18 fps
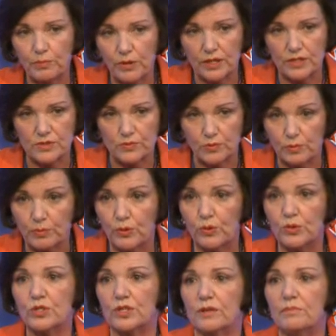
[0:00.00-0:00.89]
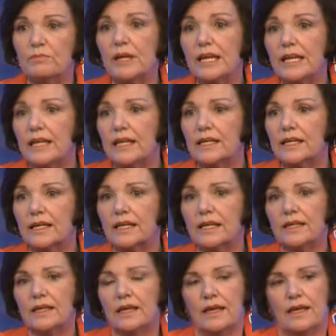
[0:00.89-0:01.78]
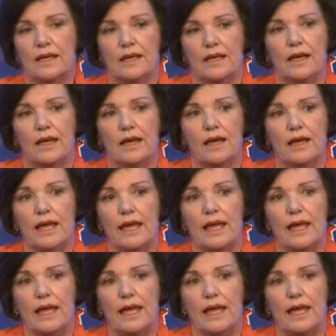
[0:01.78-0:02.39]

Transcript: is reported immediately, uh,